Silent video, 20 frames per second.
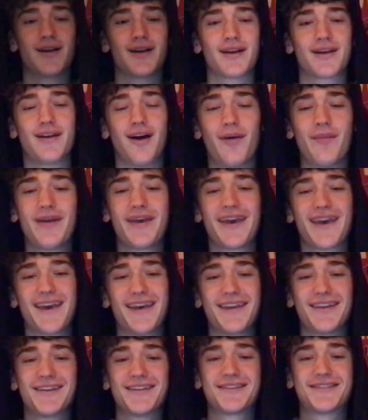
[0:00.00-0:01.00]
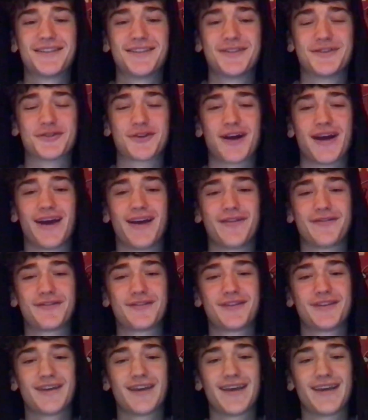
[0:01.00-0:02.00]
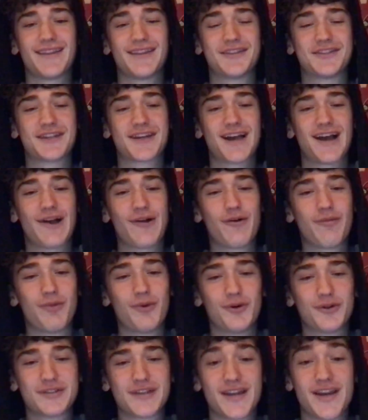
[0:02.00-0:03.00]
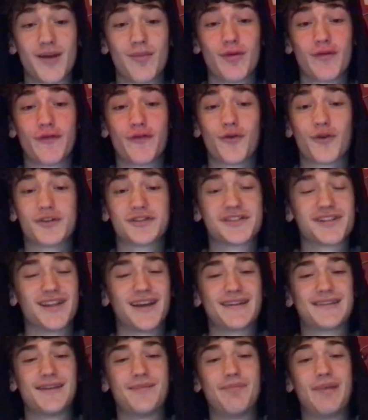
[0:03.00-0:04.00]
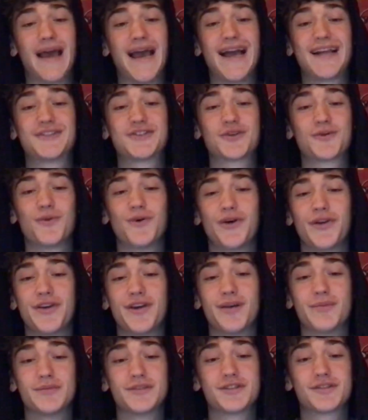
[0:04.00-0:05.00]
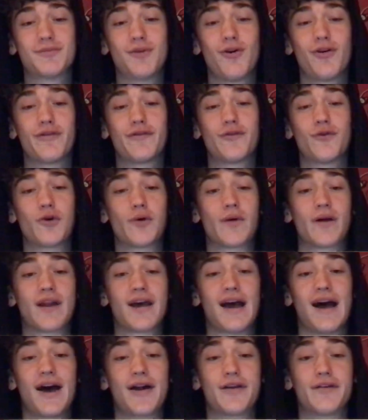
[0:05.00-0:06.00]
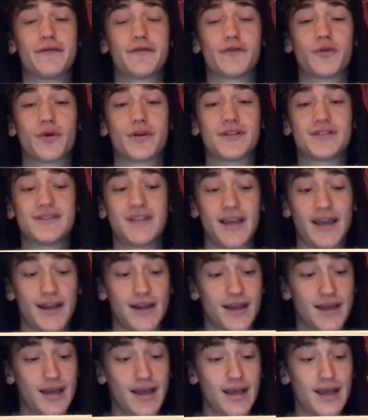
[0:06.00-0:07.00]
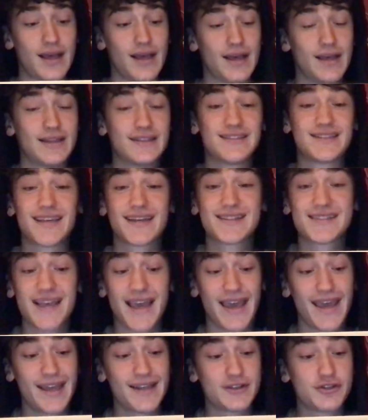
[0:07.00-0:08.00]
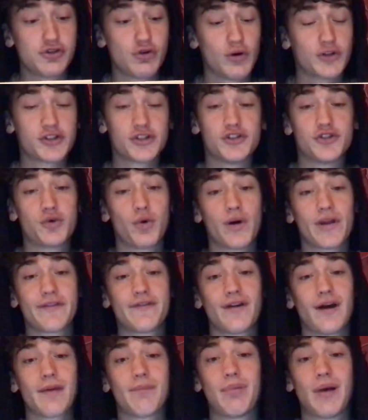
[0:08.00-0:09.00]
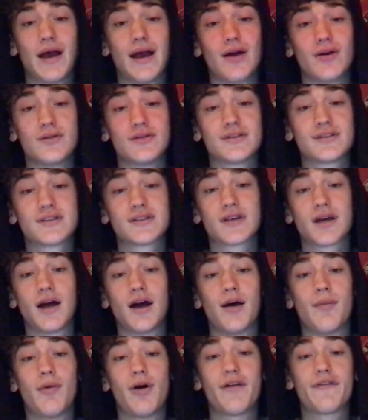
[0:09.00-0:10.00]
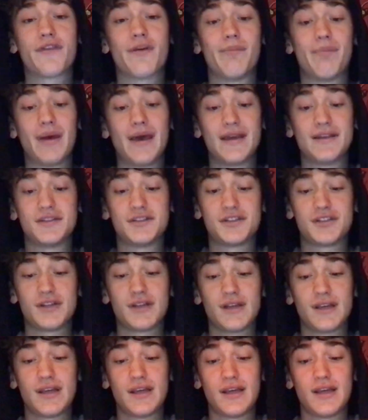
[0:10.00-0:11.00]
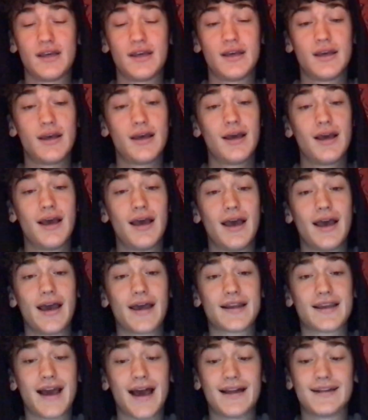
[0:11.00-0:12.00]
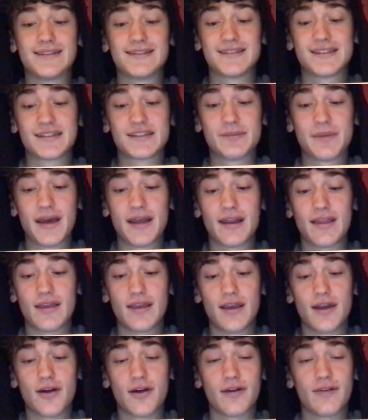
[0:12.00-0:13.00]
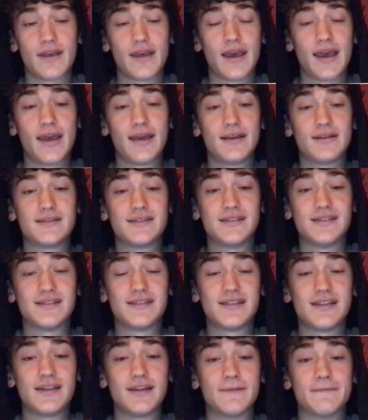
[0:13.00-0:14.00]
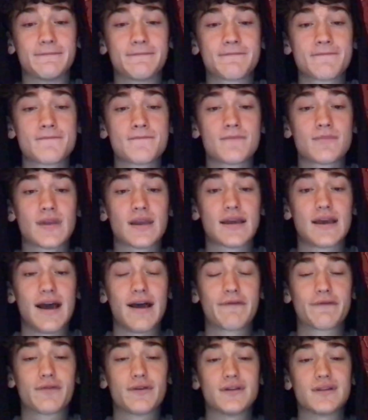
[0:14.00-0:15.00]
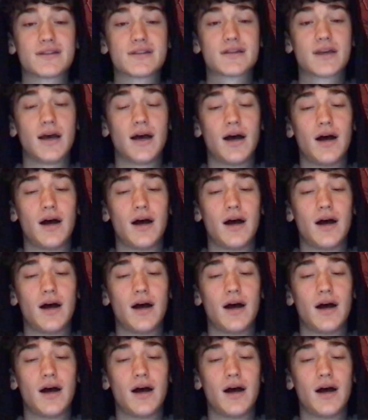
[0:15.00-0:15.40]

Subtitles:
Coming into the draft, the Chicago Bulls at number 4 selected Patrick Williams, small forward out of Florida State. 6'8", 225 pounds off the bench. He had gotten Sixth Man of the Year in the ACC conference.